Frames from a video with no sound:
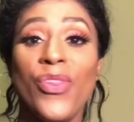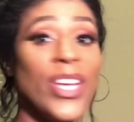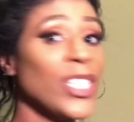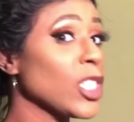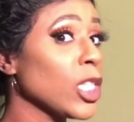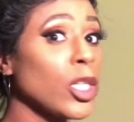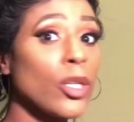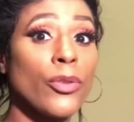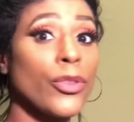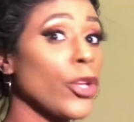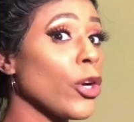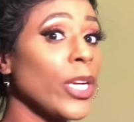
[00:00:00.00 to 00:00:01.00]
this
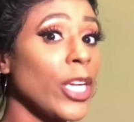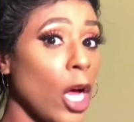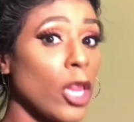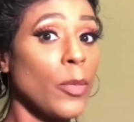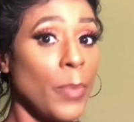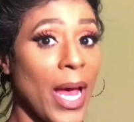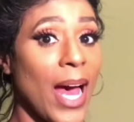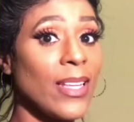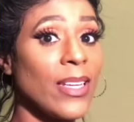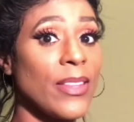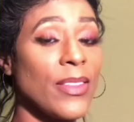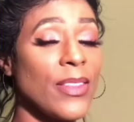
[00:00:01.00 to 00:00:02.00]
little $30
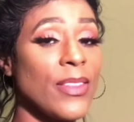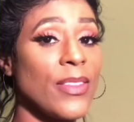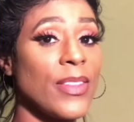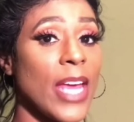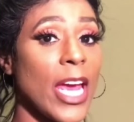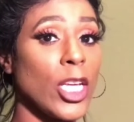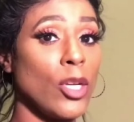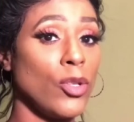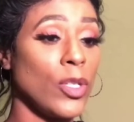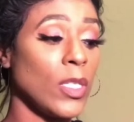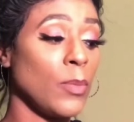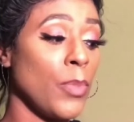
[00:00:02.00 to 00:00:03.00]
palette that you
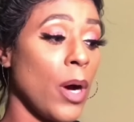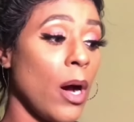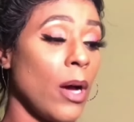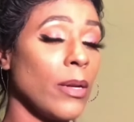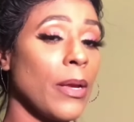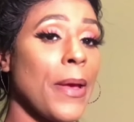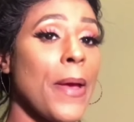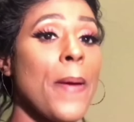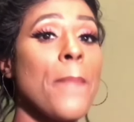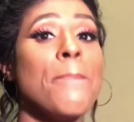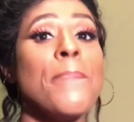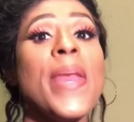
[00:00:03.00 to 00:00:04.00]
just bought
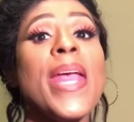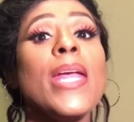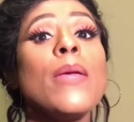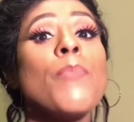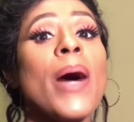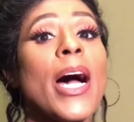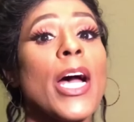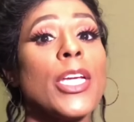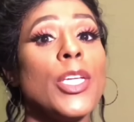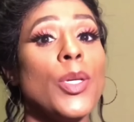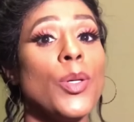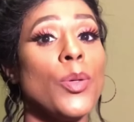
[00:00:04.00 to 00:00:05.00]
may buy
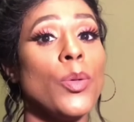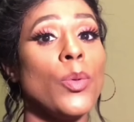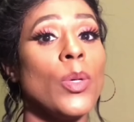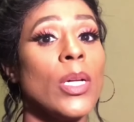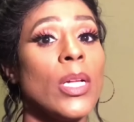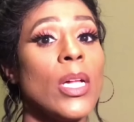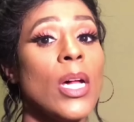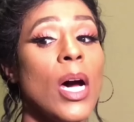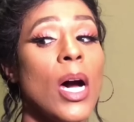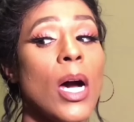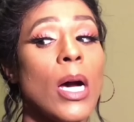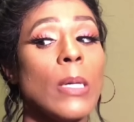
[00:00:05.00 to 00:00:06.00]
you
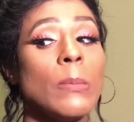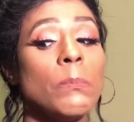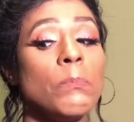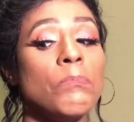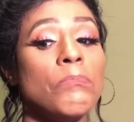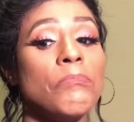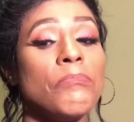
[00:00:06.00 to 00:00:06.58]
um,